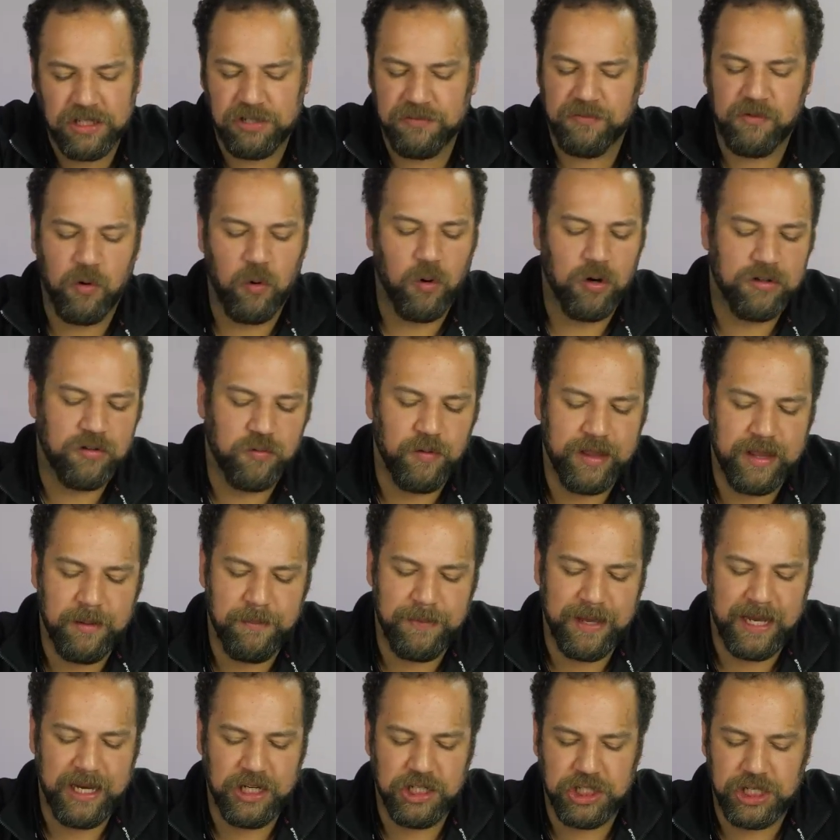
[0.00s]
of course, with it
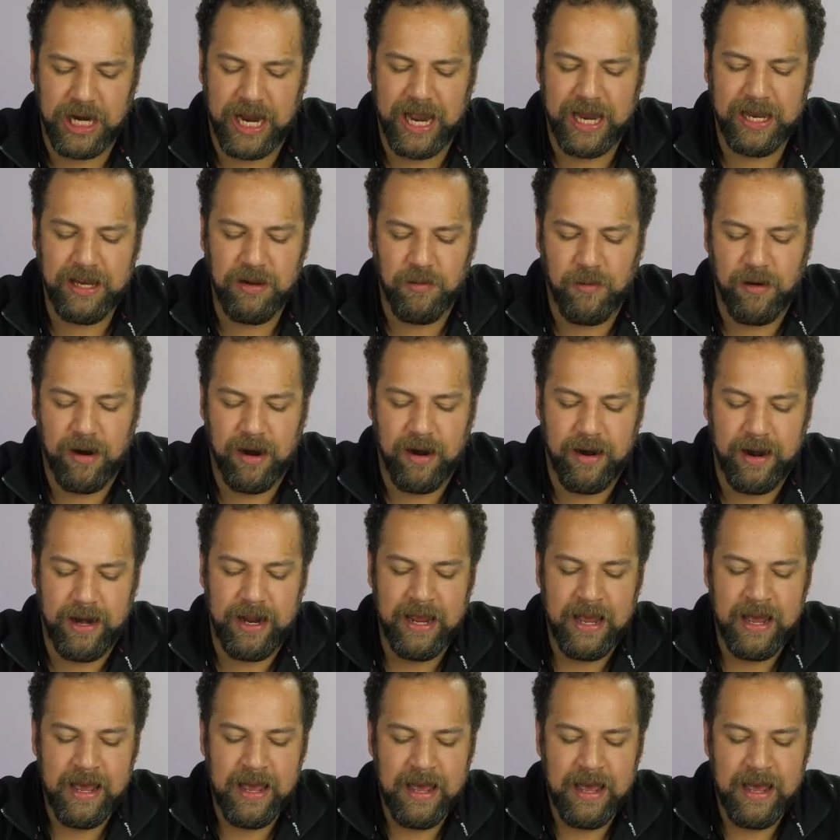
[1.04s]
being January,